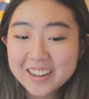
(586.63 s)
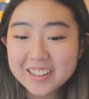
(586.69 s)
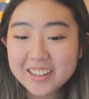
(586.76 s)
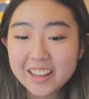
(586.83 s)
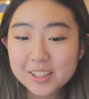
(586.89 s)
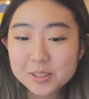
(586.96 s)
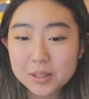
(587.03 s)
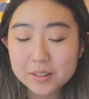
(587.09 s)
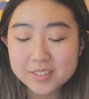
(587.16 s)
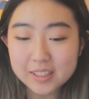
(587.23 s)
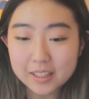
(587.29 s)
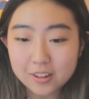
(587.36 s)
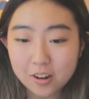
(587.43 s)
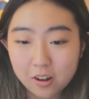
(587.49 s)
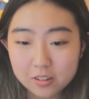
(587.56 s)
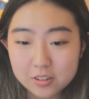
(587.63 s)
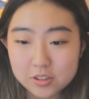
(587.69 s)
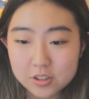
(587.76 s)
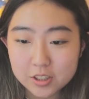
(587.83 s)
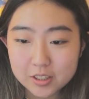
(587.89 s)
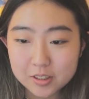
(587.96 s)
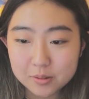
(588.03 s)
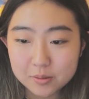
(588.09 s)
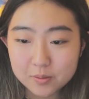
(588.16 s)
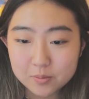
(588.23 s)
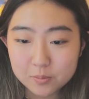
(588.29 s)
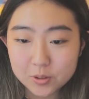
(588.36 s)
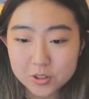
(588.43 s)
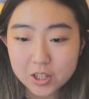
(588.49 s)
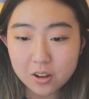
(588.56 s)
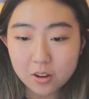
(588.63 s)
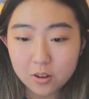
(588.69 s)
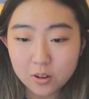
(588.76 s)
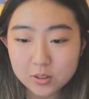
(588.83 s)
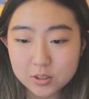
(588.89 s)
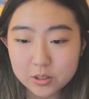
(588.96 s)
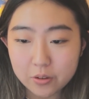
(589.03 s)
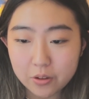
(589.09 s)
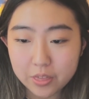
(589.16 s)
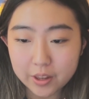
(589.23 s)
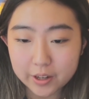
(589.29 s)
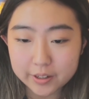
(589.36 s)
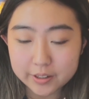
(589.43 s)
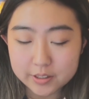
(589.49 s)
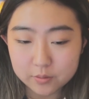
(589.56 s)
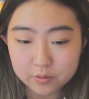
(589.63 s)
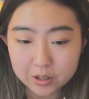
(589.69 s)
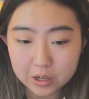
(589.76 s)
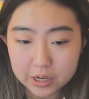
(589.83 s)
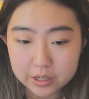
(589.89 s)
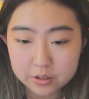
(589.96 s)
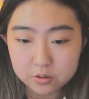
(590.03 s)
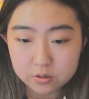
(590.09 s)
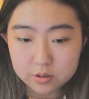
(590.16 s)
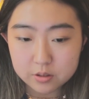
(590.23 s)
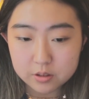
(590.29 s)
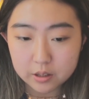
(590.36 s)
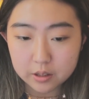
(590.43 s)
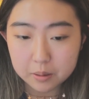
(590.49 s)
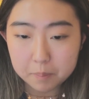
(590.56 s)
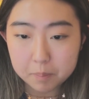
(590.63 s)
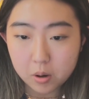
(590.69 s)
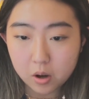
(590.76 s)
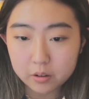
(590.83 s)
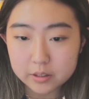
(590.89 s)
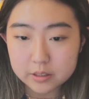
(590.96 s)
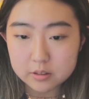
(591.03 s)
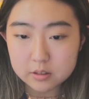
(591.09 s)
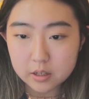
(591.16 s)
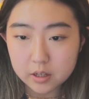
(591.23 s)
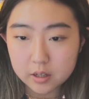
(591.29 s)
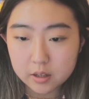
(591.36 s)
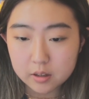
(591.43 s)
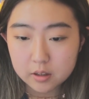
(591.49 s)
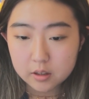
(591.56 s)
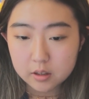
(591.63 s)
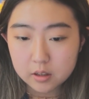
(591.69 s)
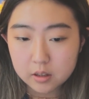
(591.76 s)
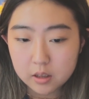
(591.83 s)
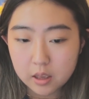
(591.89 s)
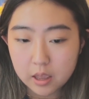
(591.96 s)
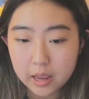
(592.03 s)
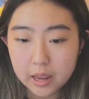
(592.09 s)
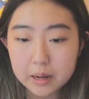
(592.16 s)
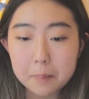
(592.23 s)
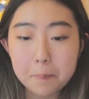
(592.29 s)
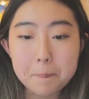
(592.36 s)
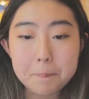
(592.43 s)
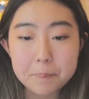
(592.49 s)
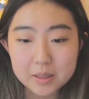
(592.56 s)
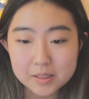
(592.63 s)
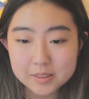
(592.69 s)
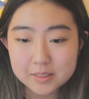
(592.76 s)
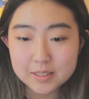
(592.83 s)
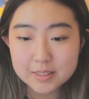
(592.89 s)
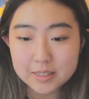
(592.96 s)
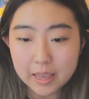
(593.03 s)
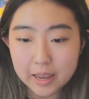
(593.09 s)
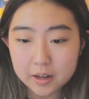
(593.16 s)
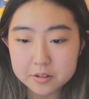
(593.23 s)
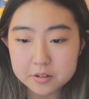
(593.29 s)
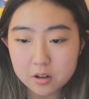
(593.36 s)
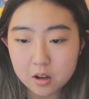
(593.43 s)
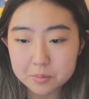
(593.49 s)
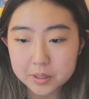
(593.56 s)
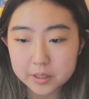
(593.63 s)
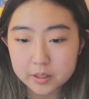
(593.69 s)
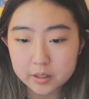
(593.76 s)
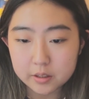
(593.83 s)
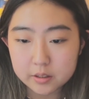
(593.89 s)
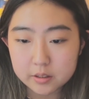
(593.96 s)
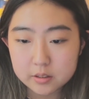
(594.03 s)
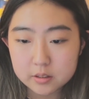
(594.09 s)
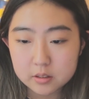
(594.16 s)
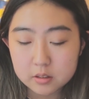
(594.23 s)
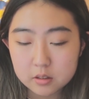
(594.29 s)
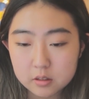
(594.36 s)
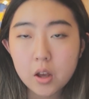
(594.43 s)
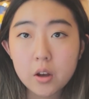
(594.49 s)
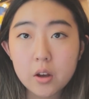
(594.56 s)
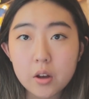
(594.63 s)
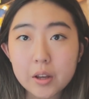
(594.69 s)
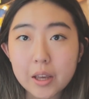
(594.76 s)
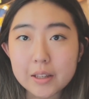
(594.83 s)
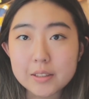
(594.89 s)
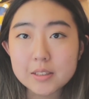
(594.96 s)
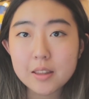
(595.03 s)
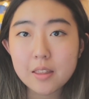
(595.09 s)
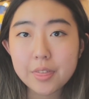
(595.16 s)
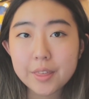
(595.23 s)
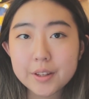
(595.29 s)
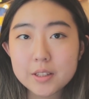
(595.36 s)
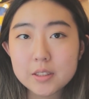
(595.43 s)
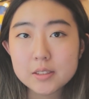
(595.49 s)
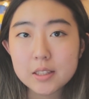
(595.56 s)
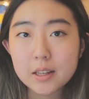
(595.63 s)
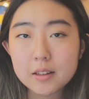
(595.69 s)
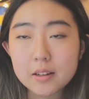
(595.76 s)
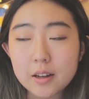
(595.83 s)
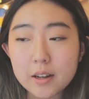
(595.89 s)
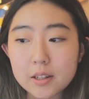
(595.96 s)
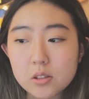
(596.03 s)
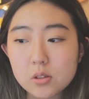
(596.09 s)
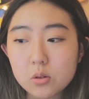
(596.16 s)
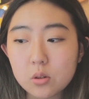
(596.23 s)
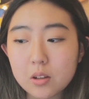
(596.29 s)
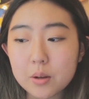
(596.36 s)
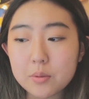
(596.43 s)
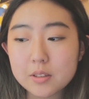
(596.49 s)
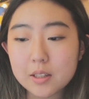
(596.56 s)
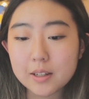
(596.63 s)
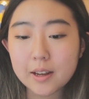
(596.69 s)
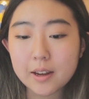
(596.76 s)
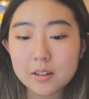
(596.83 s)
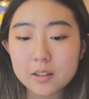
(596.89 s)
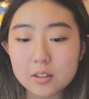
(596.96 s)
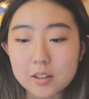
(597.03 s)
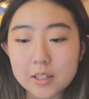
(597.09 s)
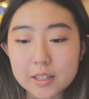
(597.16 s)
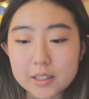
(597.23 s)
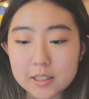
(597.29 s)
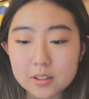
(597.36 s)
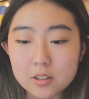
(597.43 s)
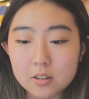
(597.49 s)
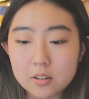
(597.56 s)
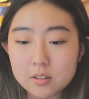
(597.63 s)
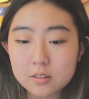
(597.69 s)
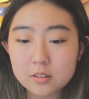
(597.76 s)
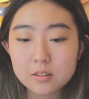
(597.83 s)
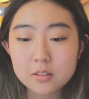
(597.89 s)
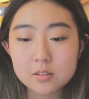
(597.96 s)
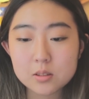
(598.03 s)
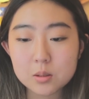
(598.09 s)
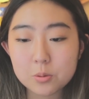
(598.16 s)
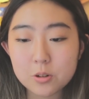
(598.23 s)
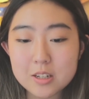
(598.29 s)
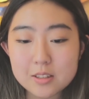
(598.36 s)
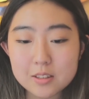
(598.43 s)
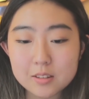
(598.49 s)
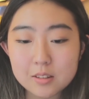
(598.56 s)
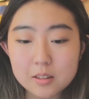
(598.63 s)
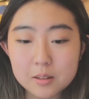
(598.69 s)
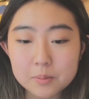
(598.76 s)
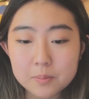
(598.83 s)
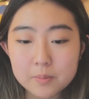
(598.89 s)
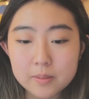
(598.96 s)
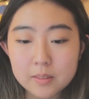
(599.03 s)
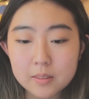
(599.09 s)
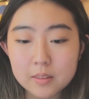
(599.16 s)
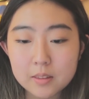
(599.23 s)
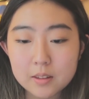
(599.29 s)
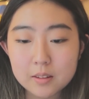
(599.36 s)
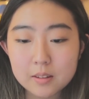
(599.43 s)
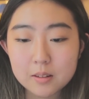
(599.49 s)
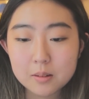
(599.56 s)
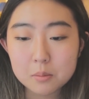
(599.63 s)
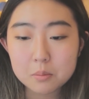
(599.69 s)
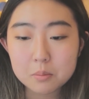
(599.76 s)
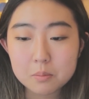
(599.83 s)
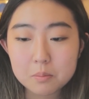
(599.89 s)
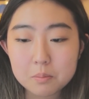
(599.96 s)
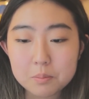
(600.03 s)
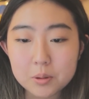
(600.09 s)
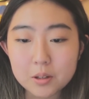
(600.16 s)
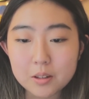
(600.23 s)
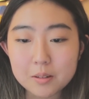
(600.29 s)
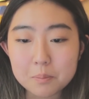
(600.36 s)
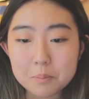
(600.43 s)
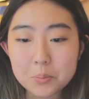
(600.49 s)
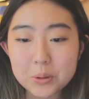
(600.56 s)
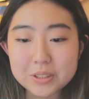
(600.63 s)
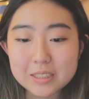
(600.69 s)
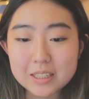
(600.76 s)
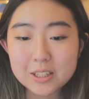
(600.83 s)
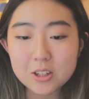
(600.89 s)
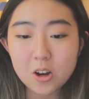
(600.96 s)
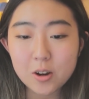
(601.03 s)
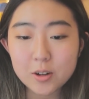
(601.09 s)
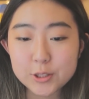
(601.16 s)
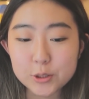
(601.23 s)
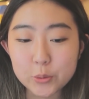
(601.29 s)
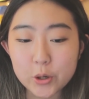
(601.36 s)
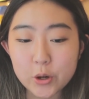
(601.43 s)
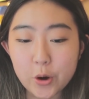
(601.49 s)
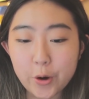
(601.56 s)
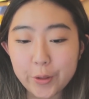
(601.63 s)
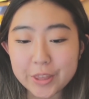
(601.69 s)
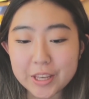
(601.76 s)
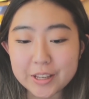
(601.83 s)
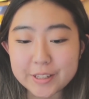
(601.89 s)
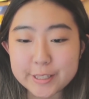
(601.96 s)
Next we have psychology, which I also think is very interesting. Poli-sci and business economics. Okay, see the thing is, in high school I was like kind of good at econ, surprisingly. But BizEcon is where all the